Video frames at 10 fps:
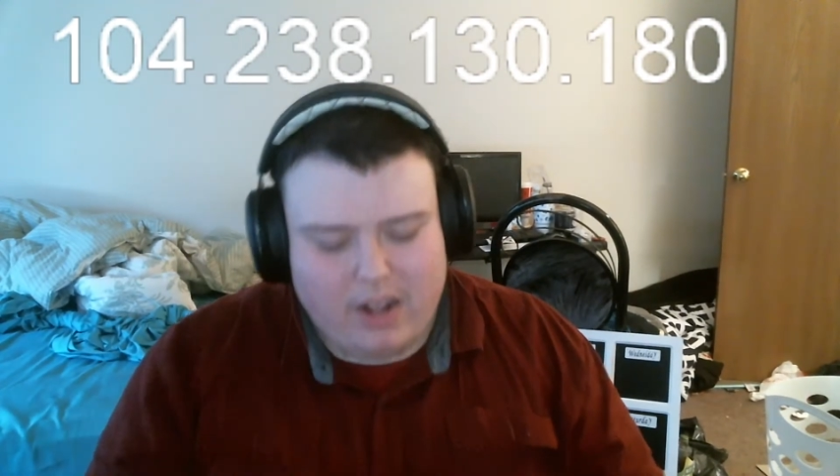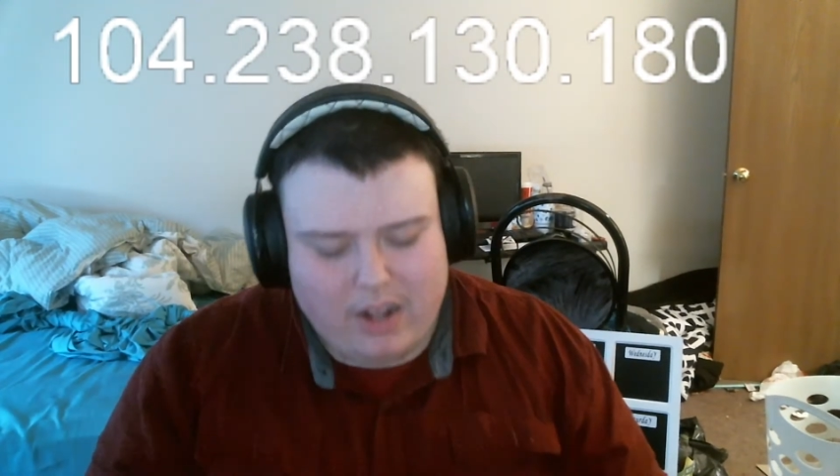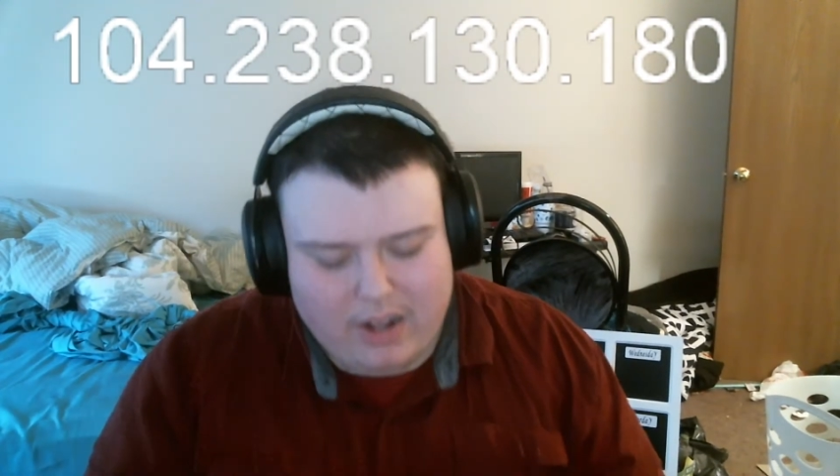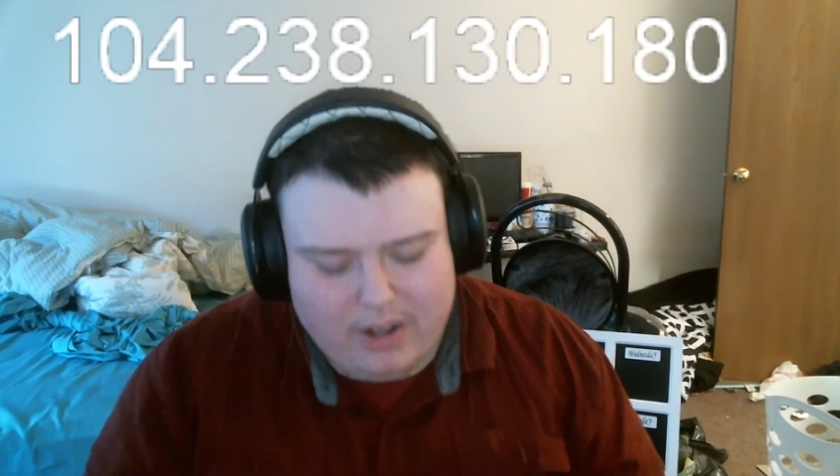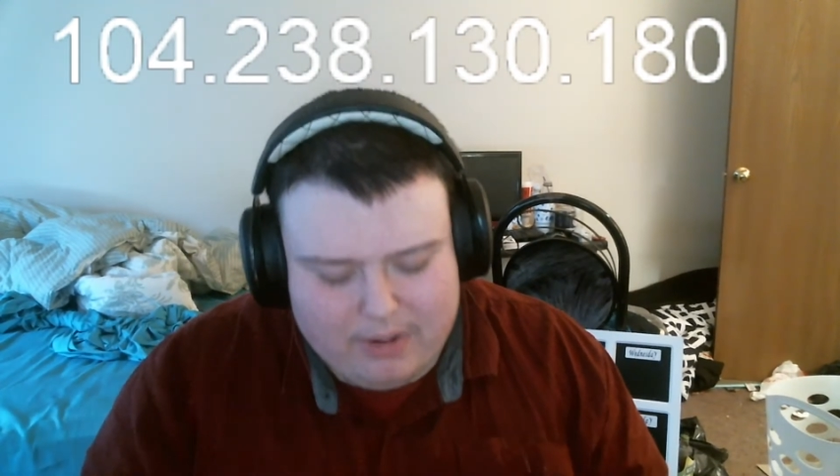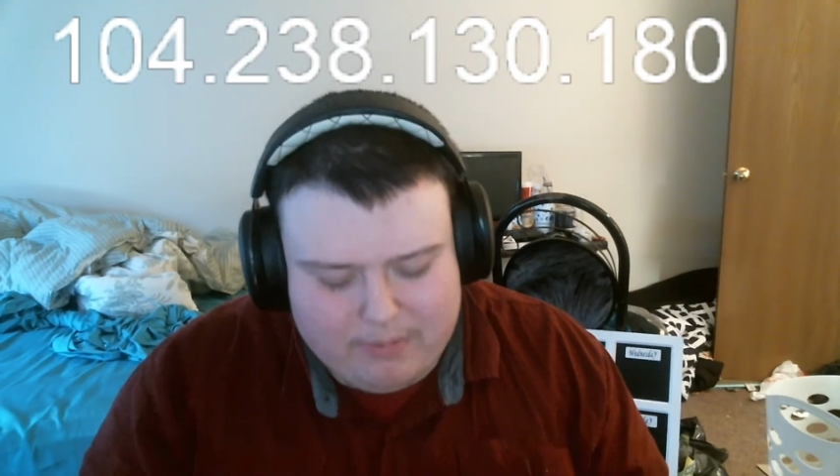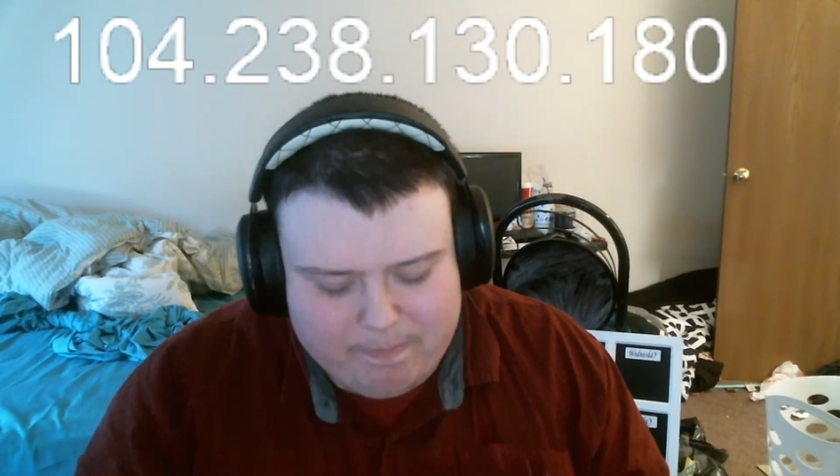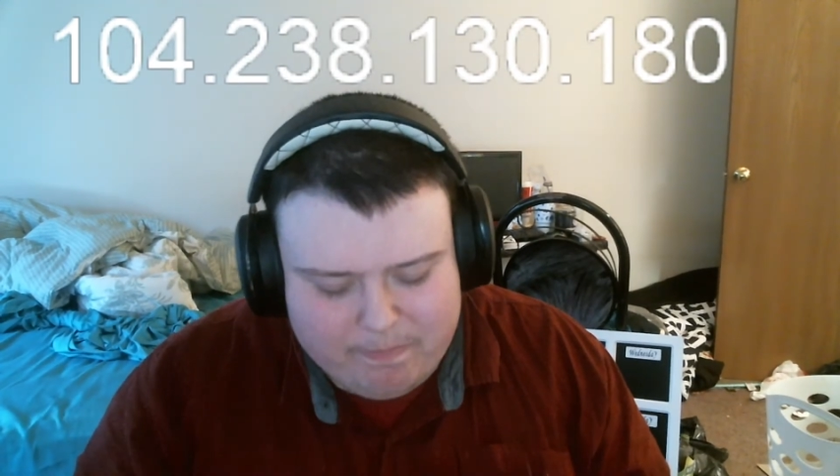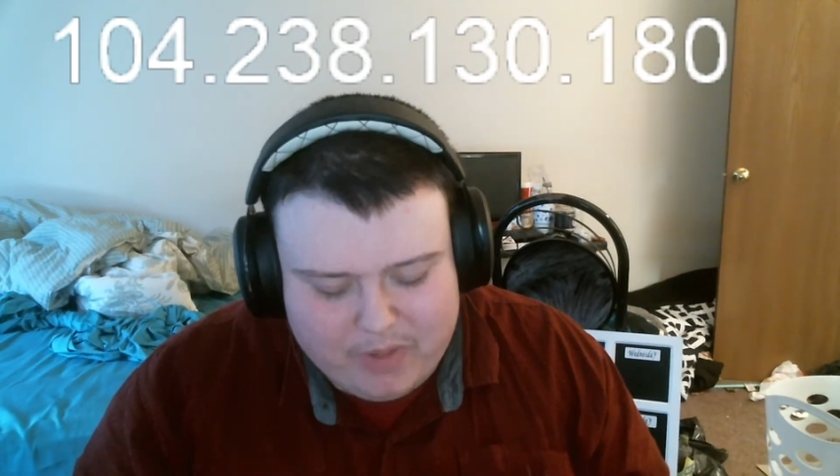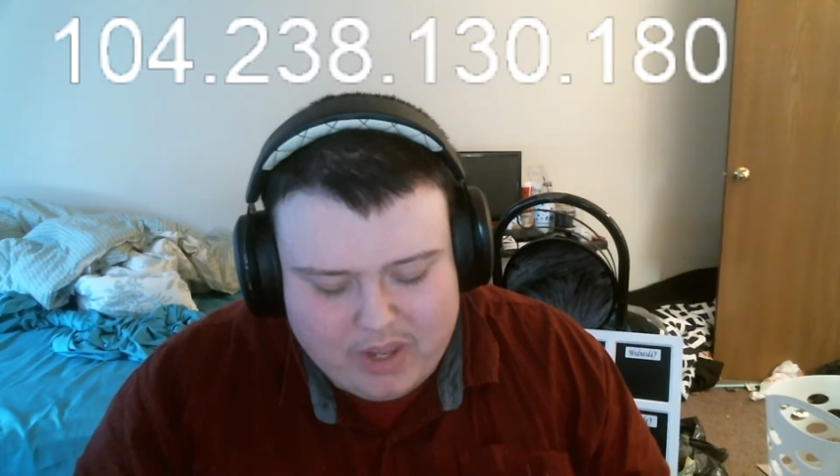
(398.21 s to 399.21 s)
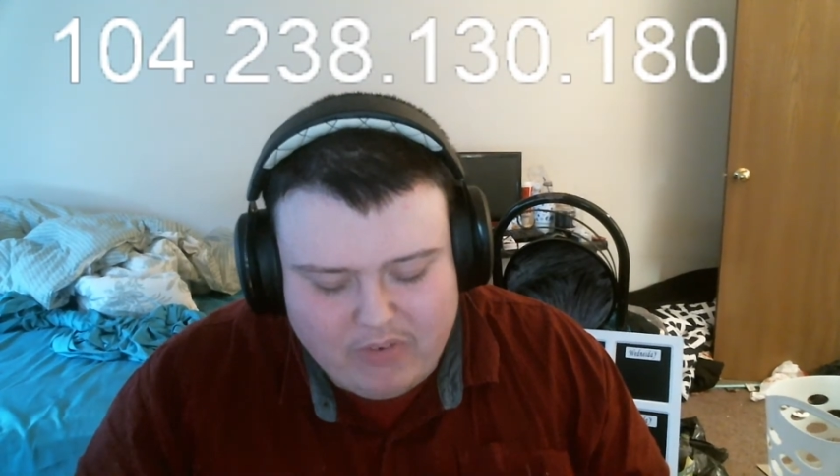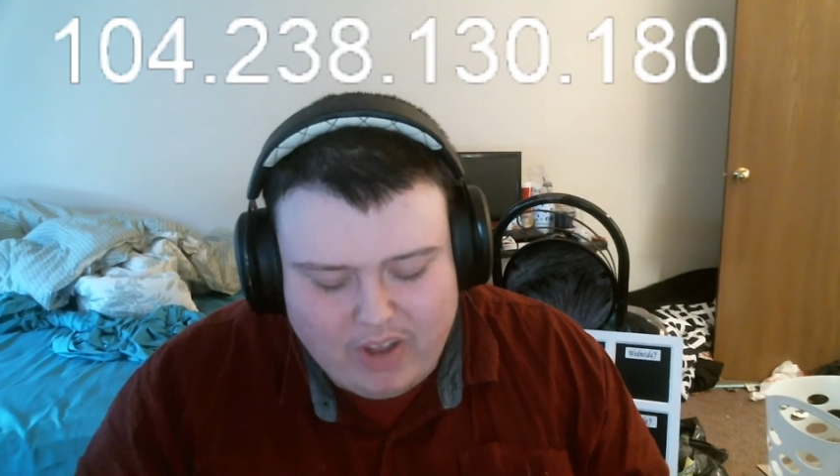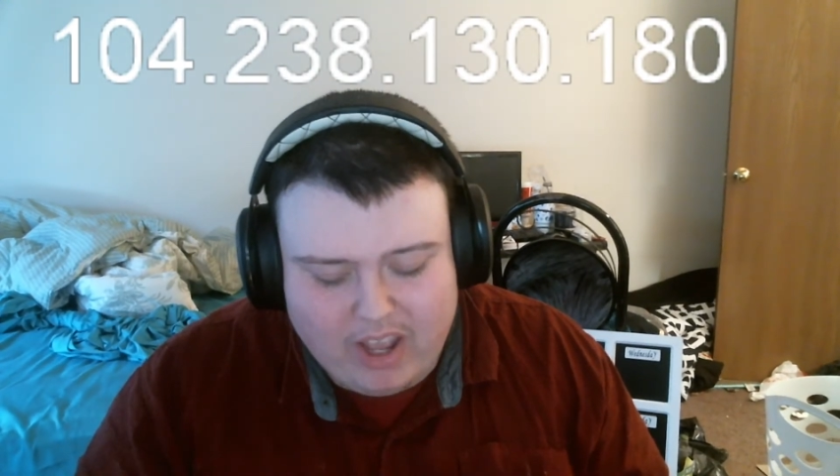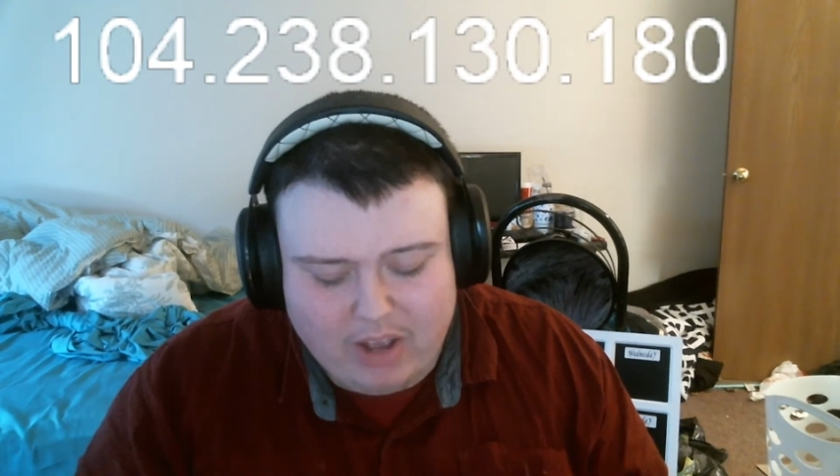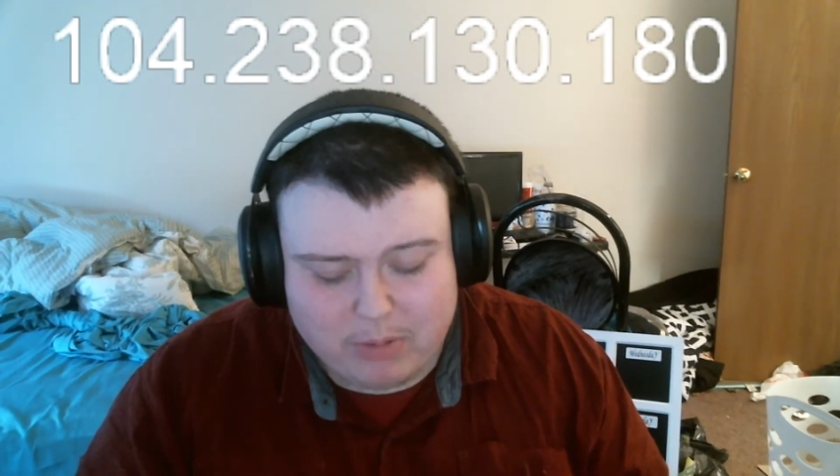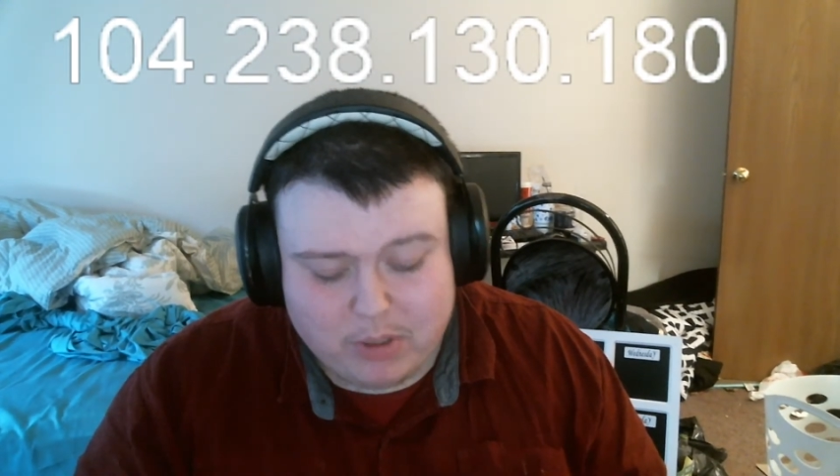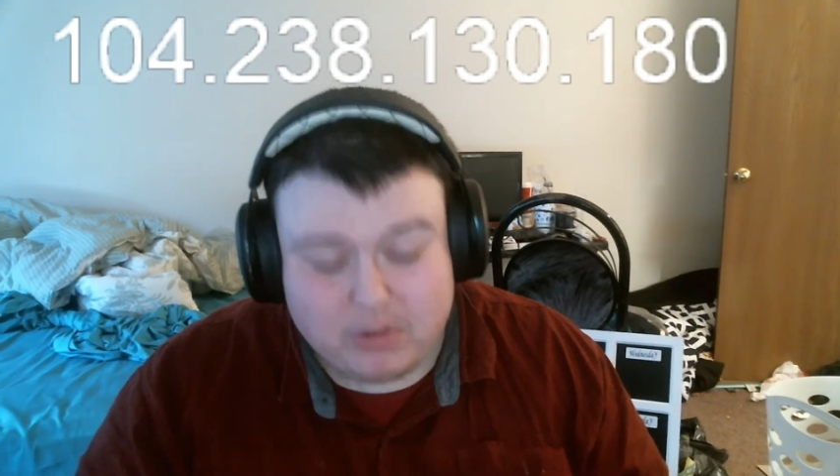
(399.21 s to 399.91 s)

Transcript: Um, if I helped you